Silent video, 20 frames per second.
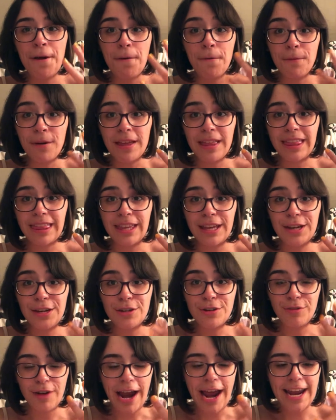with
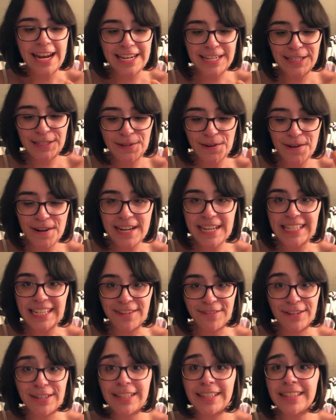dragon stories
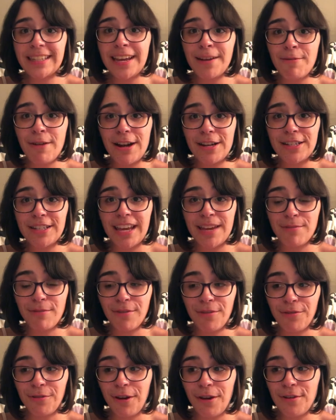ever since I watched Game
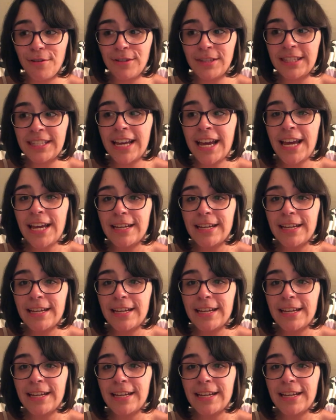of Thrones.